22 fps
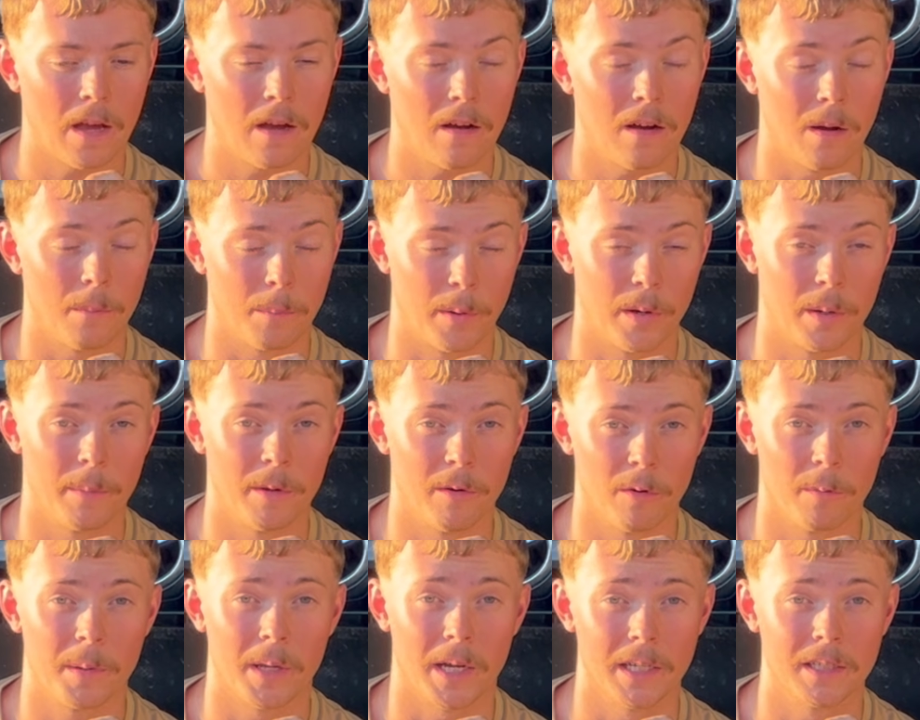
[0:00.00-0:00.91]
going to be
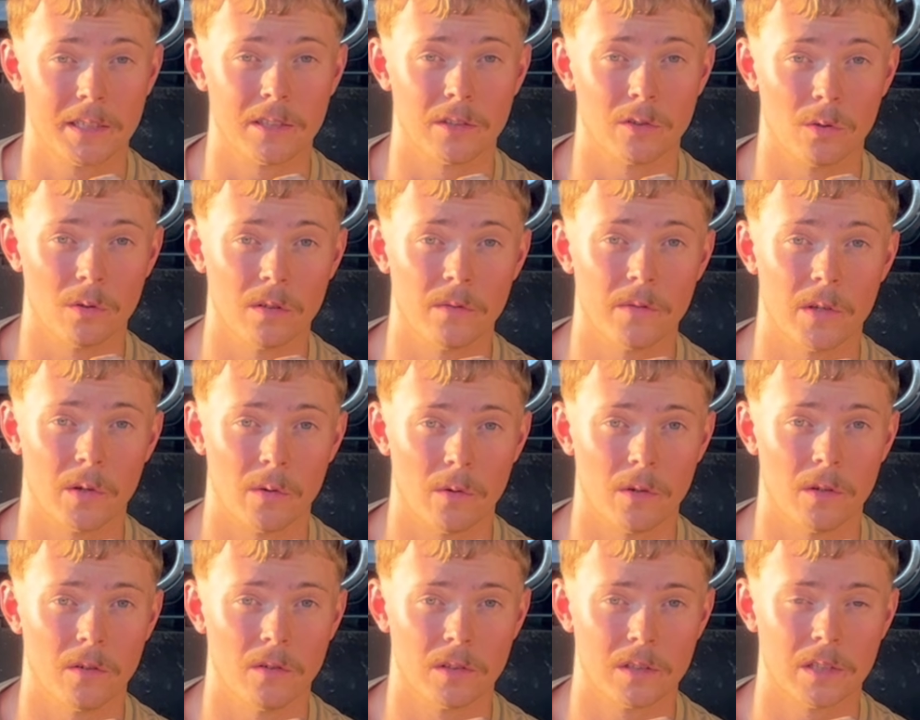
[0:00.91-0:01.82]
replacing all of the
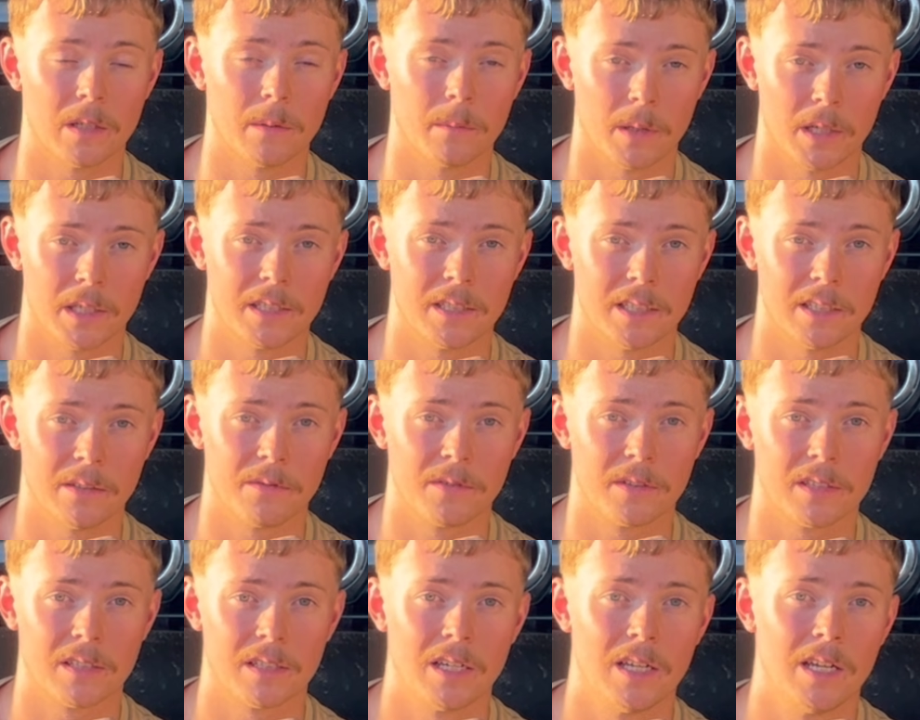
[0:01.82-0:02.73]
oils in my
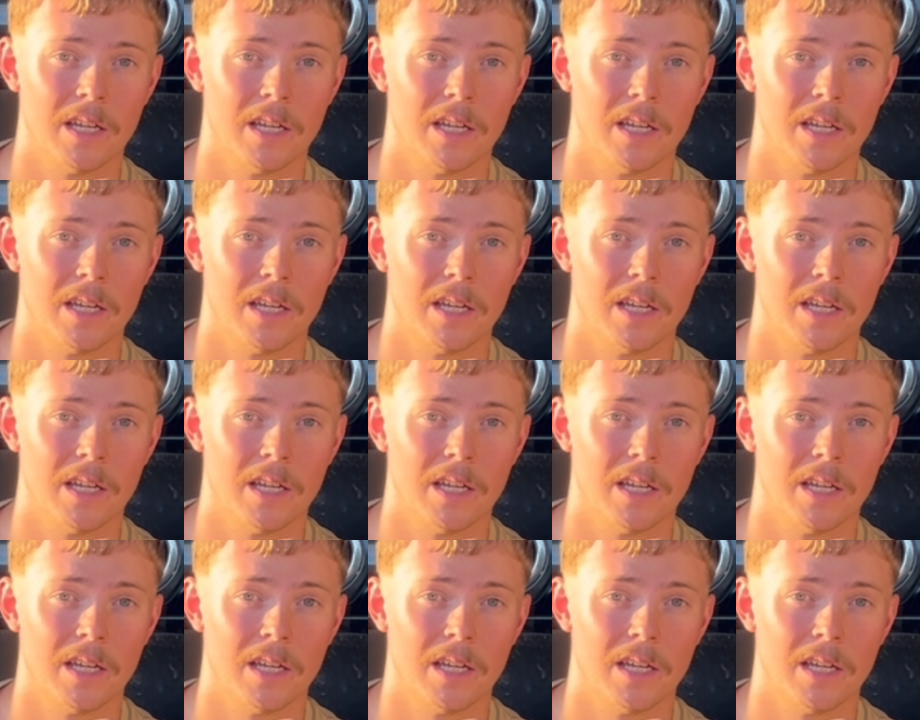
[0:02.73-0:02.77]
diffs